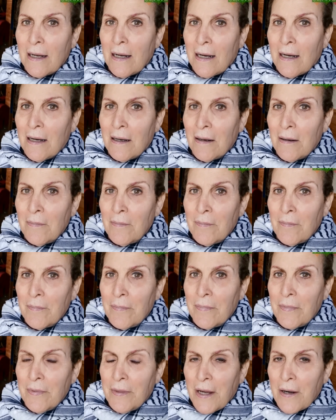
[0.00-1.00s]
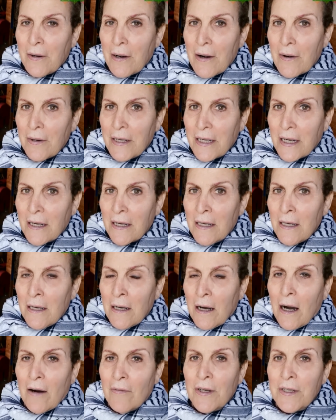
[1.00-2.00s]
their area
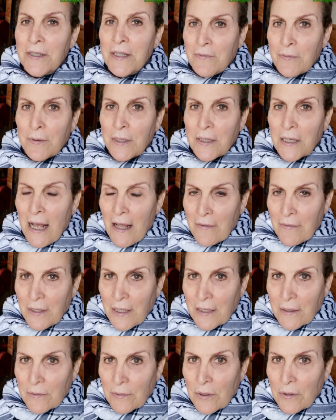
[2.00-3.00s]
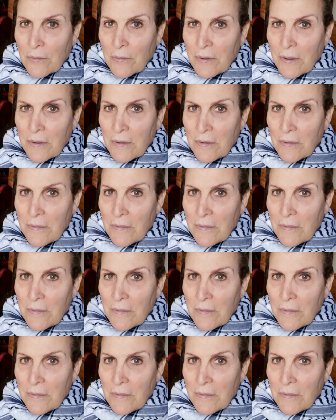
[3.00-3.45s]
of a different ethnic group,